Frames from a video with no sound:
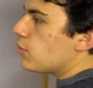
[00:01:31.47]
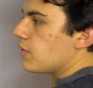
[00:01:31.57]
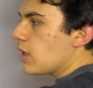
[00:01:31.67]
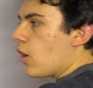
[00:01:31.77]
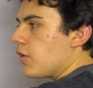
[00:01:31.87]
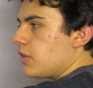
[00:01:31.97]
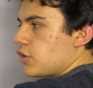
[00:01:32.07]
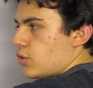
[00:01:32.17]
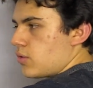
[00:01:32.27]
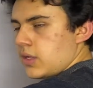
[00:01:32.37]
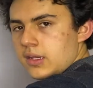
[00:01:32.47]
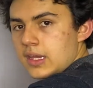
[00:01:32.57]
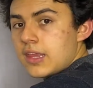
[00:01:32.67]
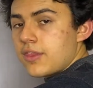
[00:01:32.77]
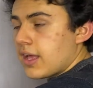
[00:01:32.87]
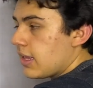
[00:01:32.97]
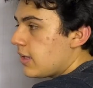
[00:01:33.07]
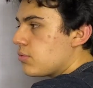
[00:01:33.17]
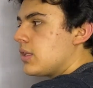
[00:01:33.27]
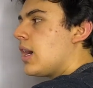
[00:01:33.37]
moving on the shoreline, and that is,
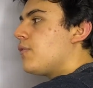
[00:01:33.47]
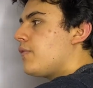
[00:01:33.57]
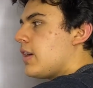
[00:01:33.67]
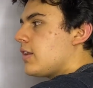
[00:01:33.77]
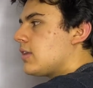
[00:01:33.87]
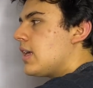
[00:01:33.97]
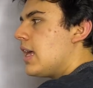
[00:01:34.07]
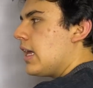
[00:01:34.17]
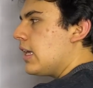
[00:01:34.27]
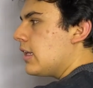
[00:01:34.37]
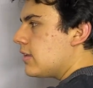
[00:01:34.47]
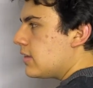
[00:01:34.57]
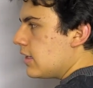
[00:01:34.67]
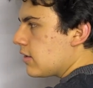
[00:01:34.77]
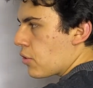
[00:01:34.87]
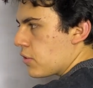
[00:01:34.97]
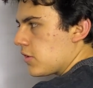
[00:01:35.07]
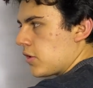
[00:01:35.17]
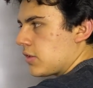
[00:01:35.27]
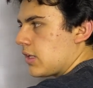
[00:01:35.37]
well, how fast is this
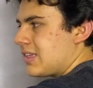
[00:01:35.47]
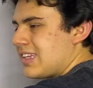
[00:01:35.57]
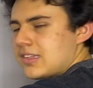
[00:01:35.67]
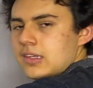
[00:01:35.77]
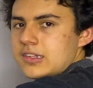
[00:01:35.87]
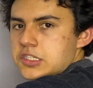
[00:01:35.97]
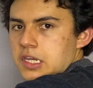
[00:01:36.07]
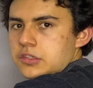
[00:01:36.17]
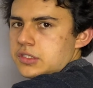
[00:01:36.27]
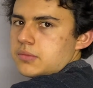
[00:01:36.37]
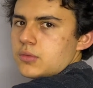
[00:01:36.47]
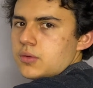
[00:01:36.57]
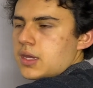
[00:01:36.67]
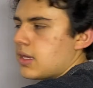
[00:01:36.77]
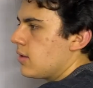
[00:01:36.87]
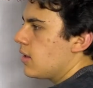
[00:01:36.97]
horizontal distance changing, okay?